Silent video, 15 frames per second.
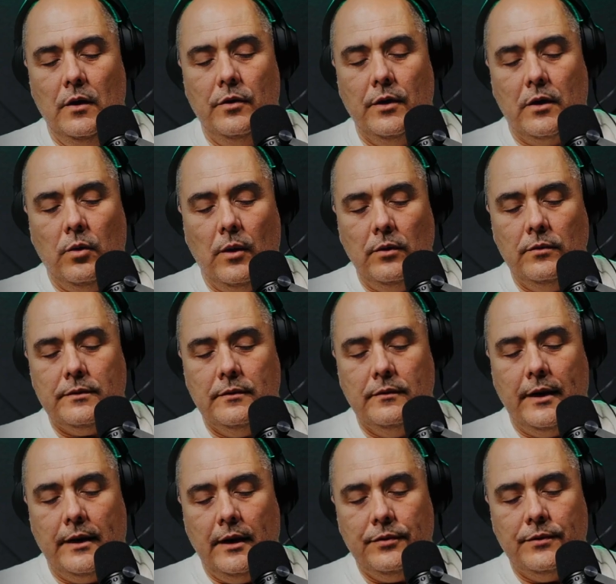The quote
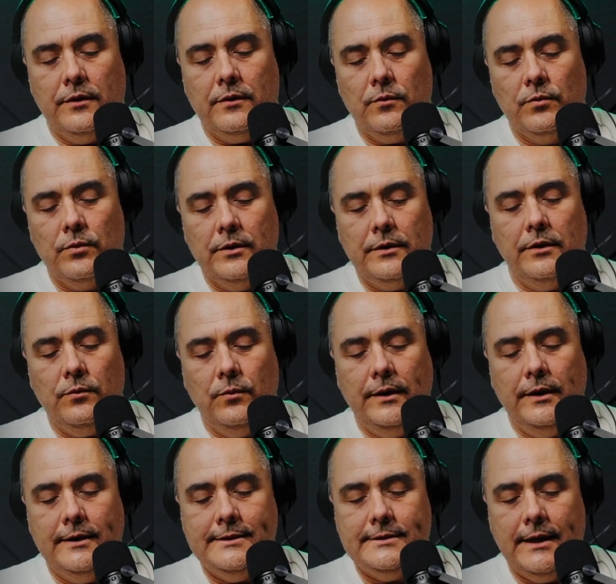that I think really we
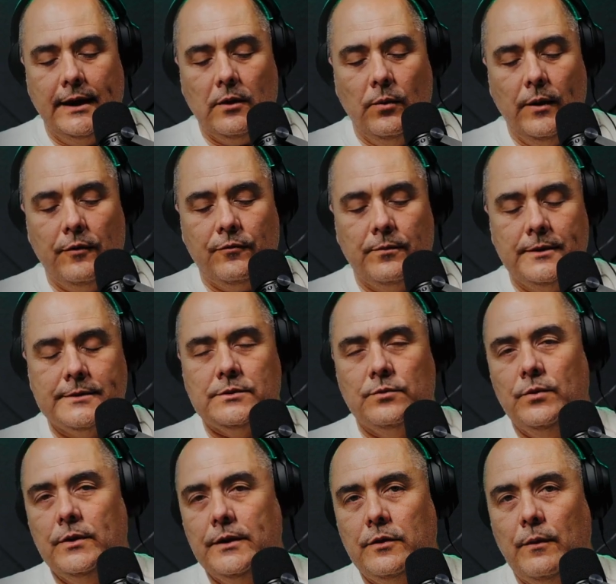need to take away from this, and
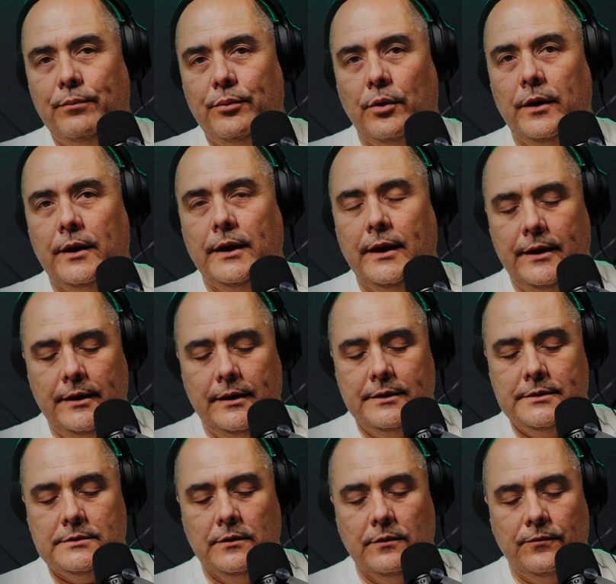really the point,
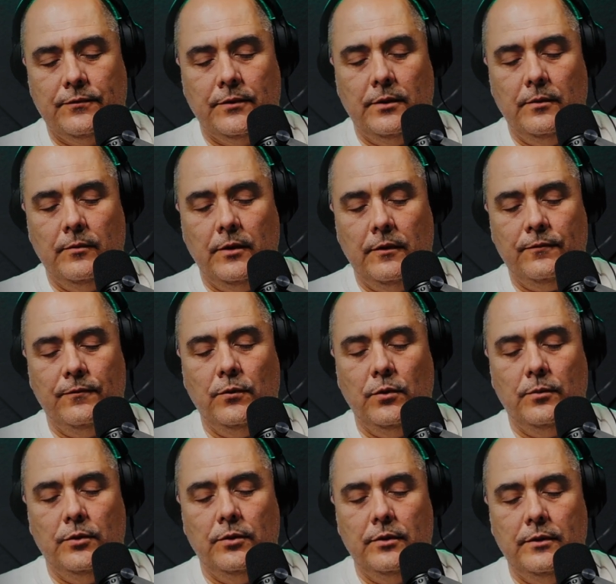is from a
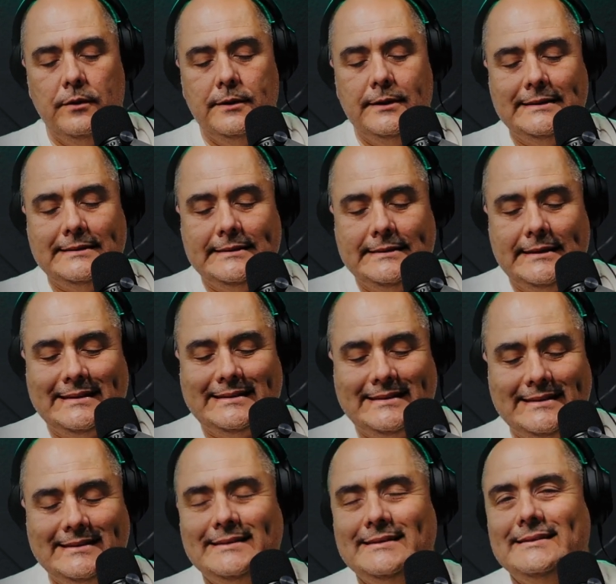former
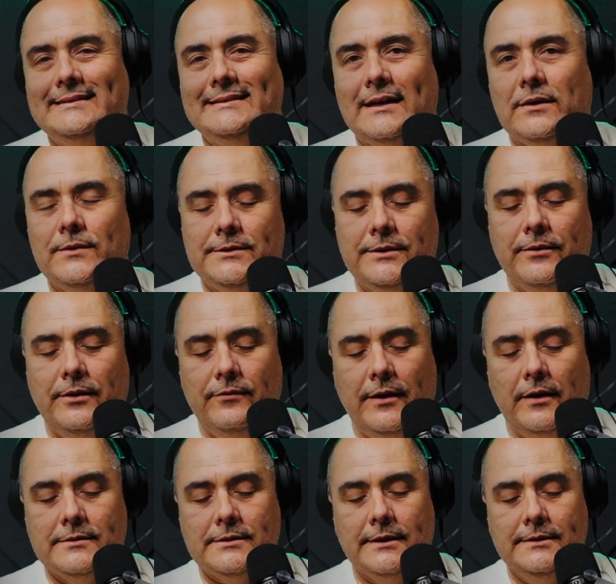Assistant Secretary of
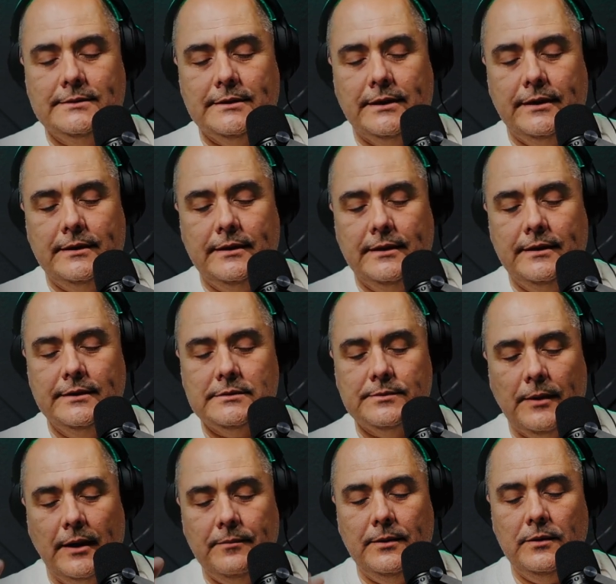Housing. He said, this
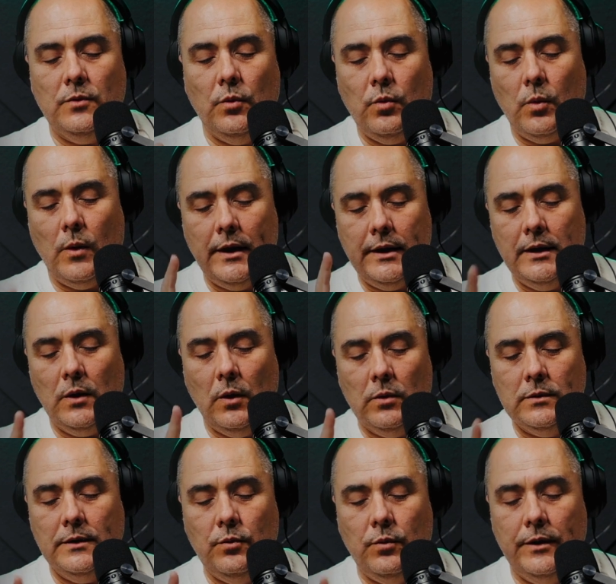might be the one and
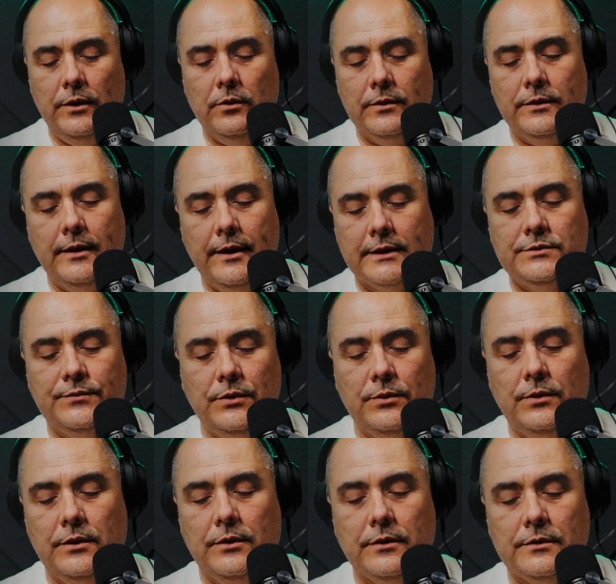only window in the next few
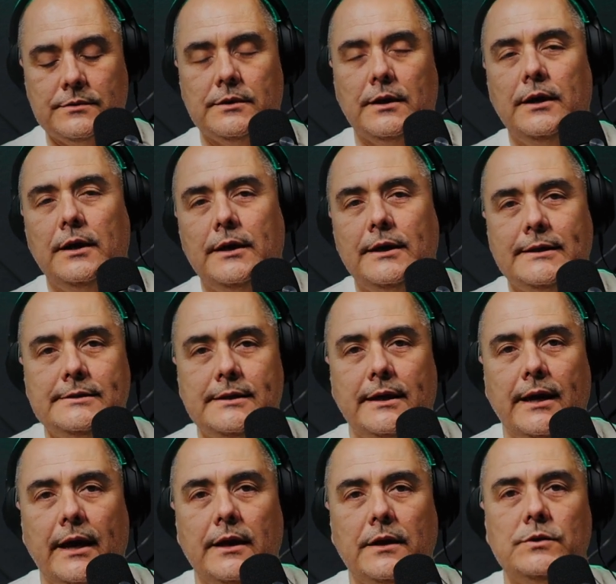years to
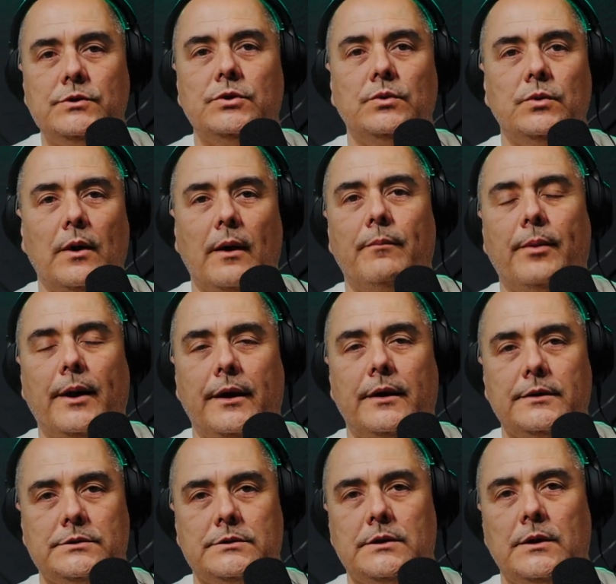get into a
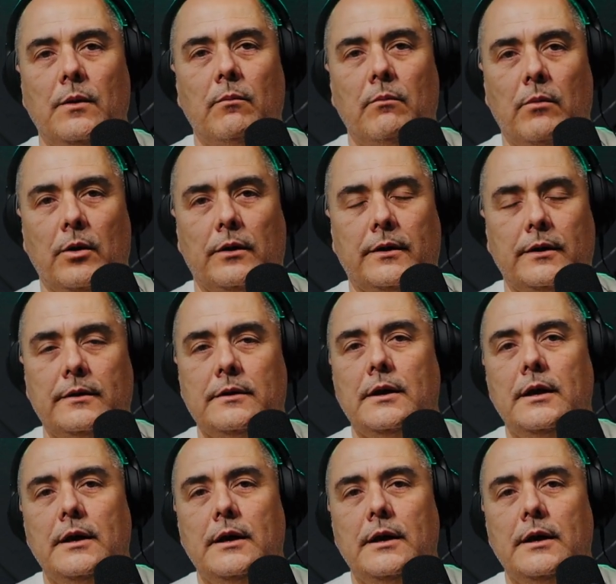buyer's market.